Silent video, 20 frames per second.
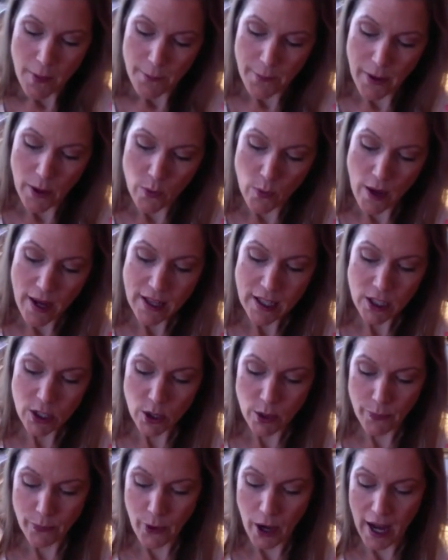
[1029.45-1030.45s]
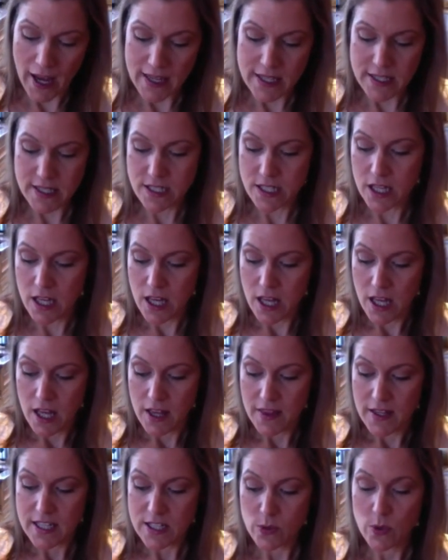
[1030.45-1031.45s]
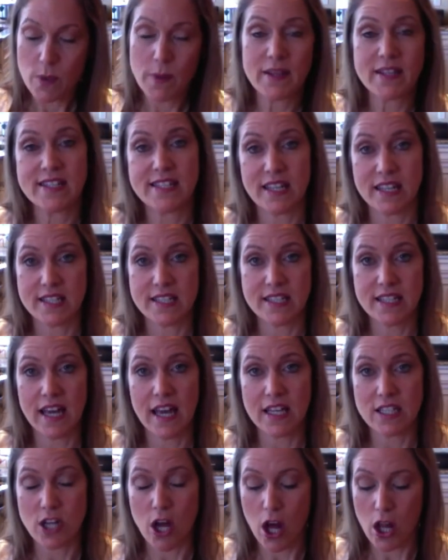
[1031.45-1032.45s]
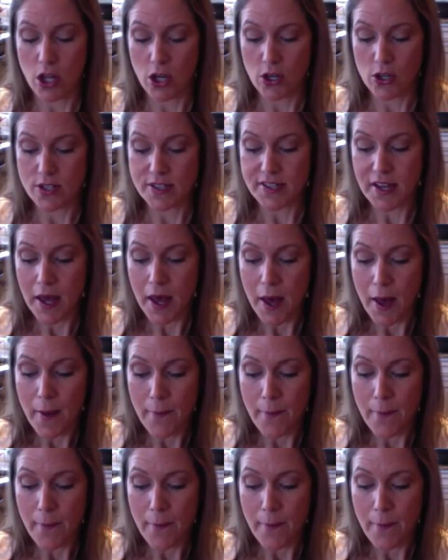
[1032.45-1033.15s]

But regularly priced, this would have been $68,